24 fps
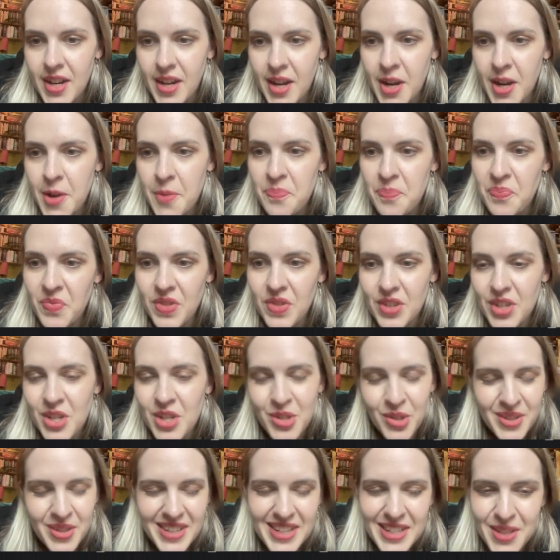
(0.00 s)
You
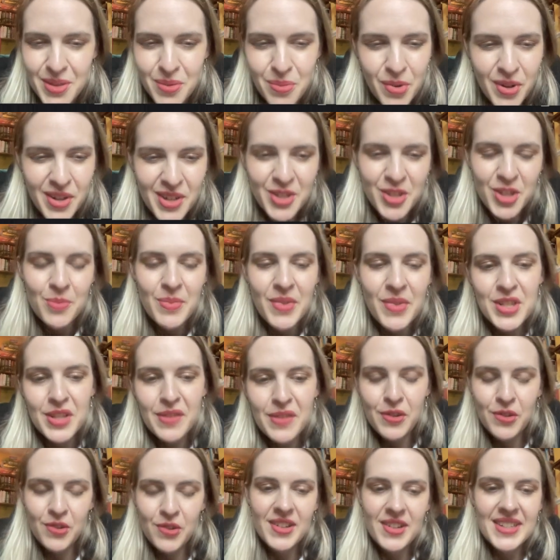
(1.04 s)
don't need to worry too much
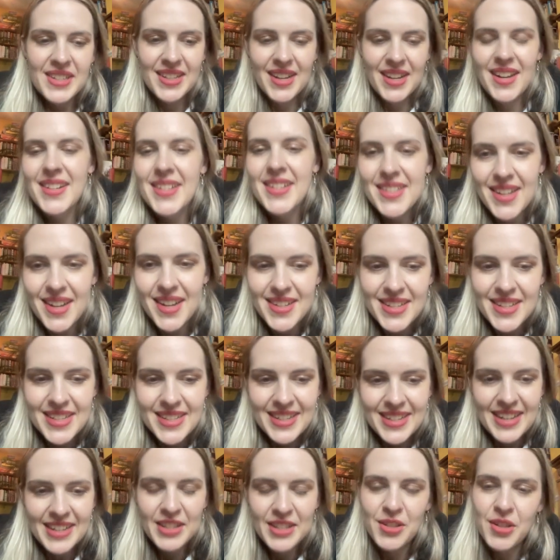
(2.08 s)
if you're not a data
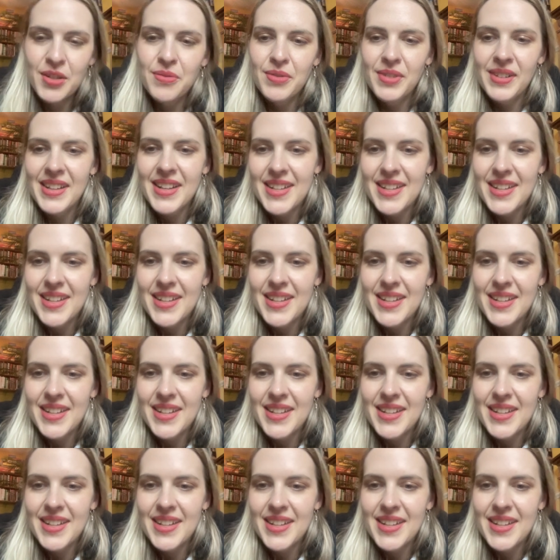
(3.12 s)
scientist and you don't really